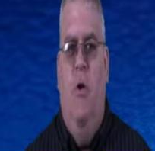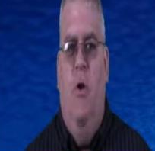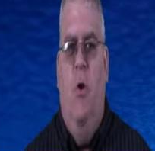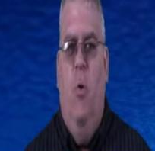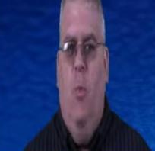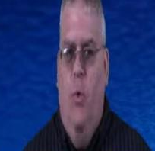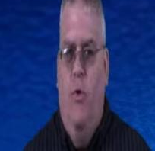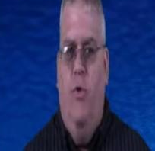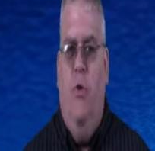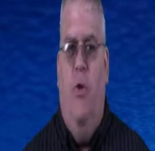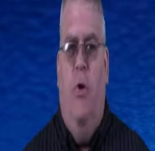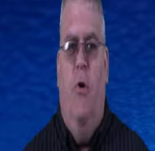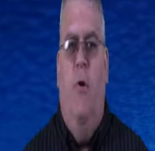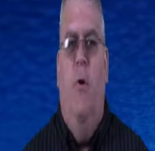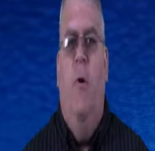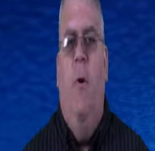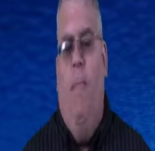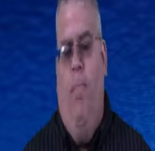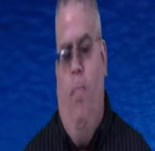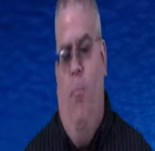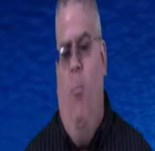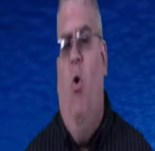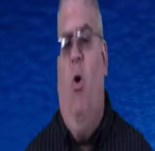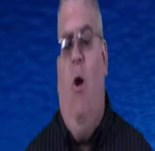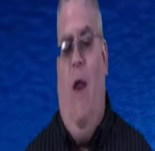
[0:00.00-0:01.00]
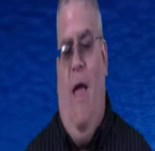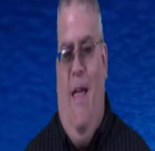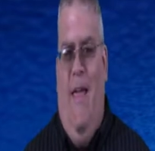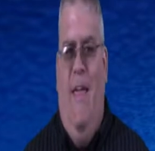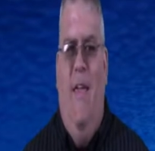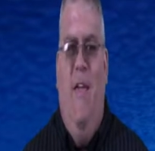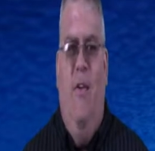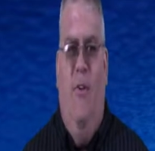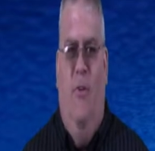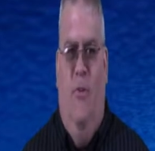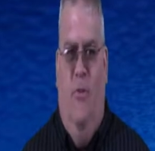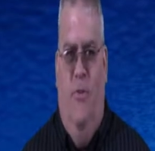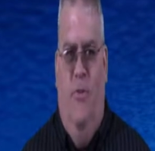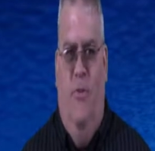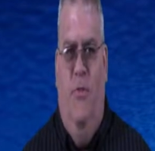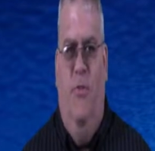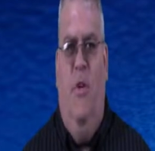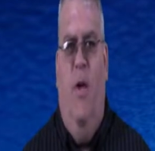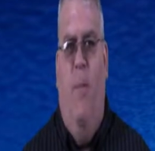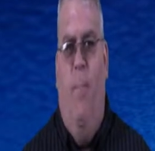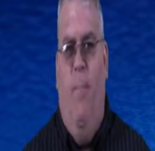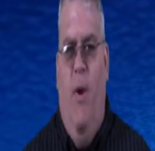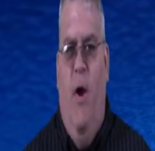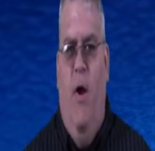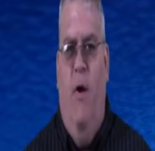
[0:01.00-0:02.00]
which are more like hills
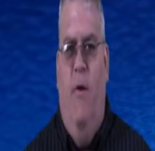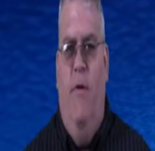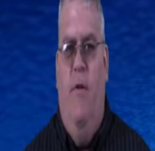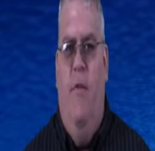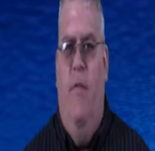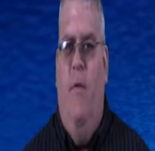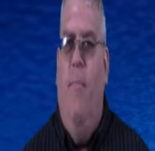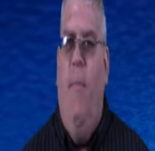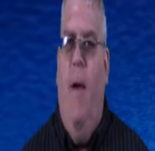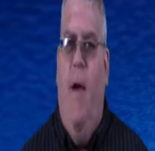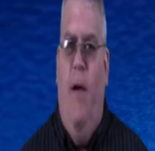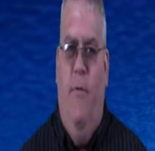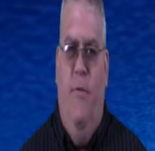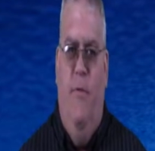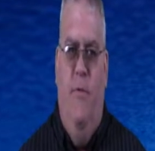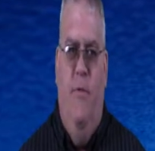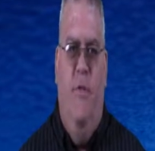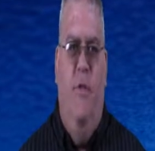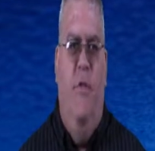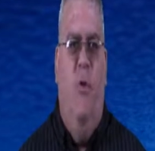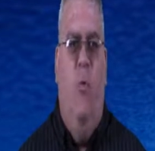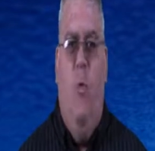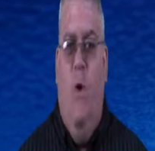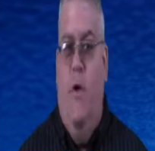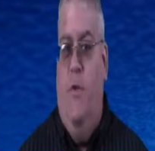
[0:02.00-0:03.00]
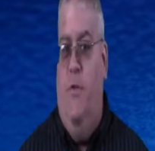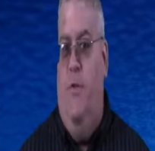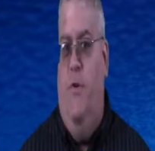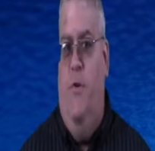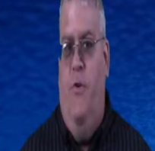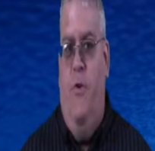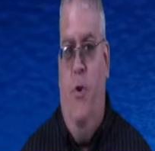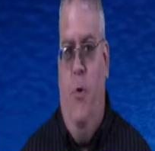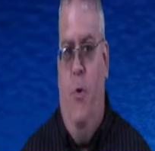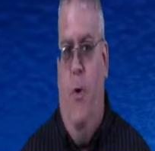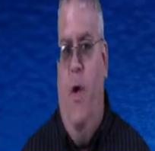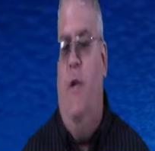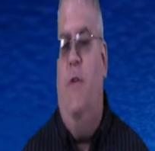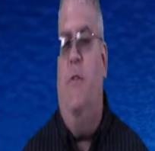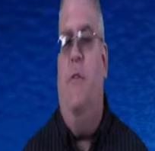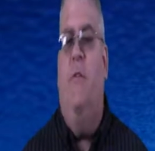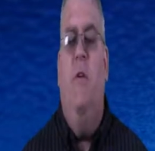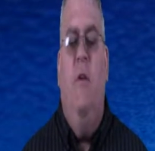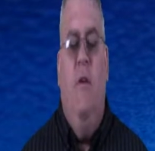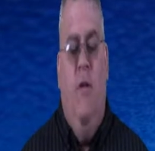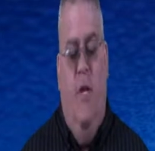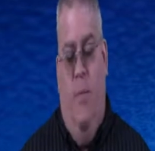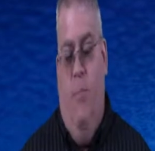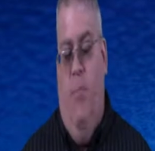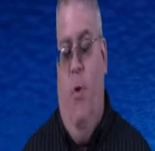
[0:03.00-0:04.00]
compared to the mountains in the western U.S.
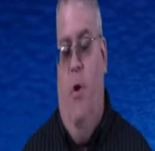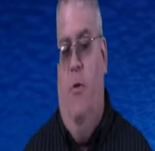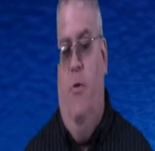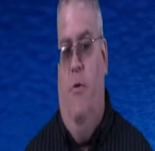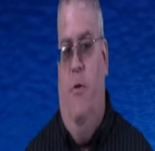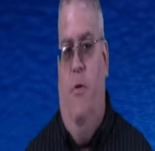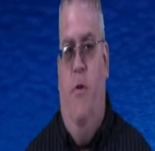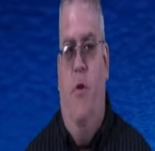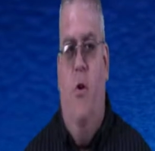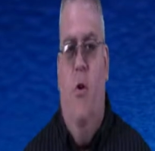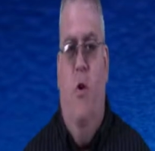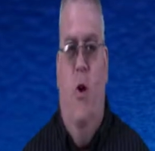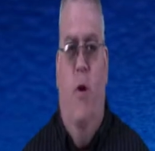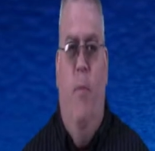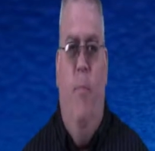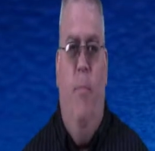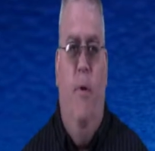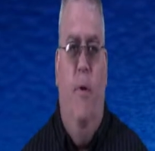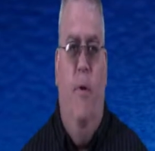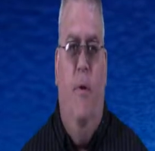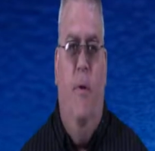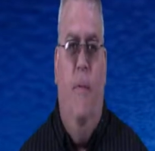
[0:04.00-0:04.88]
and parts of Europe.